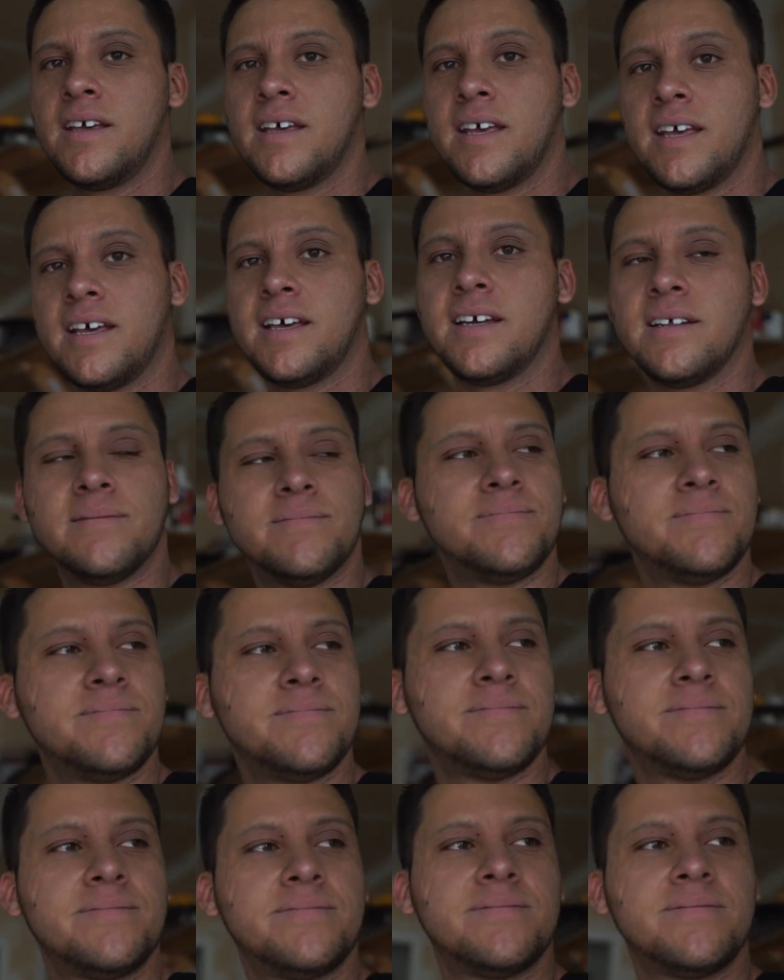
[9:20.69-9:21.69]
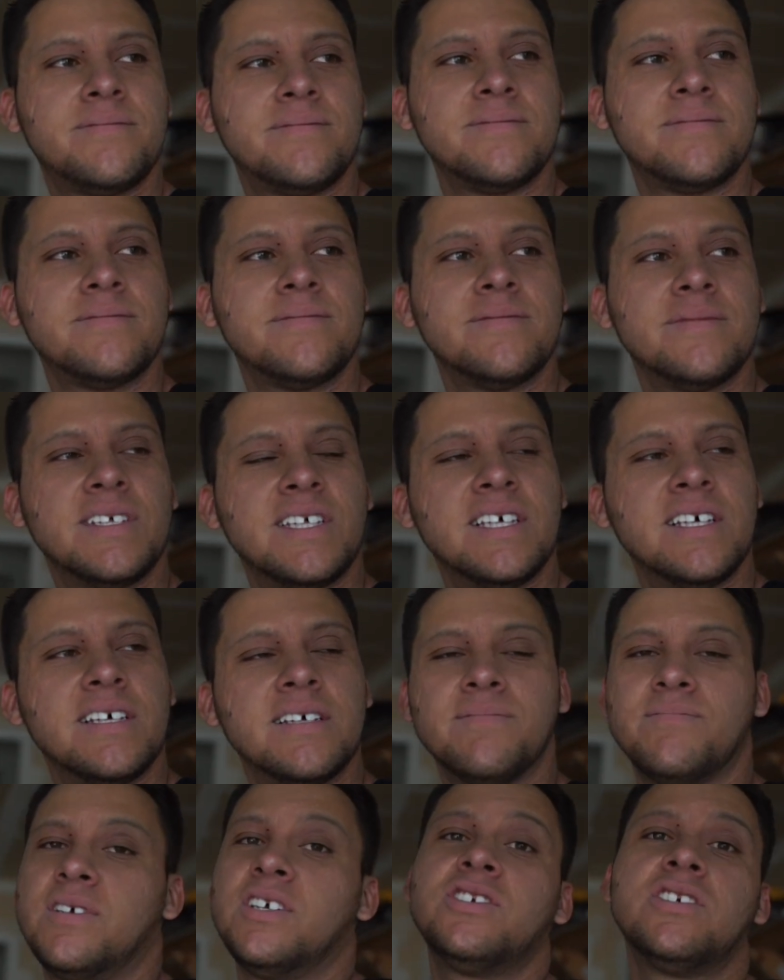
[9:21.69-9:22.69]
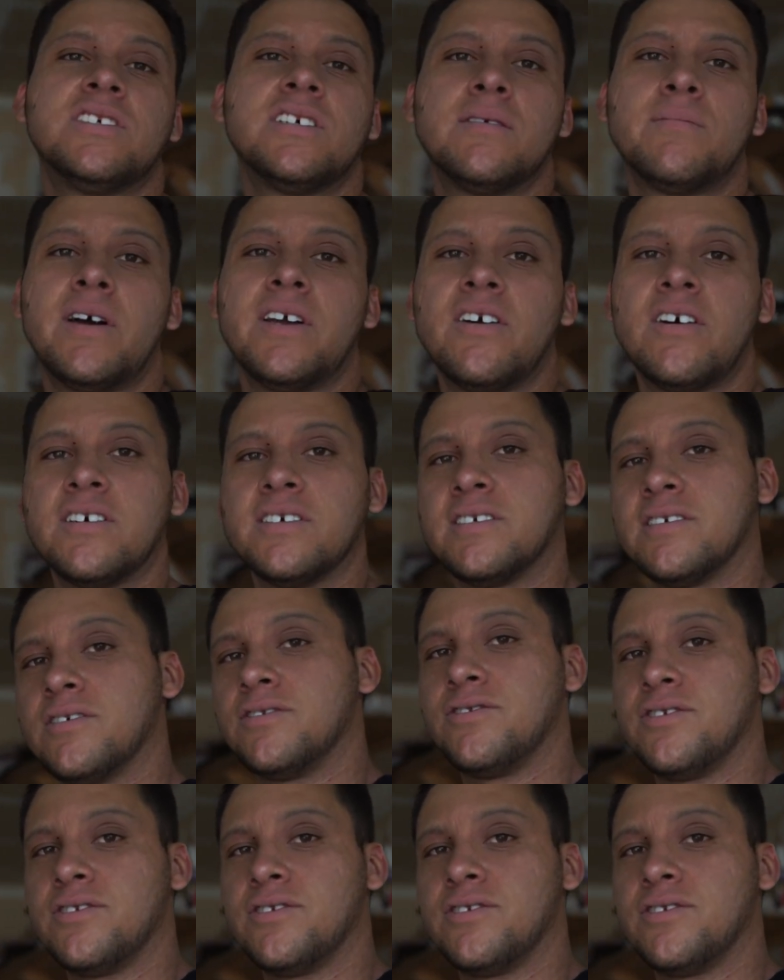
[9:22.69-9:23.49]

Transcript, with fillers: And this is just in my yard still.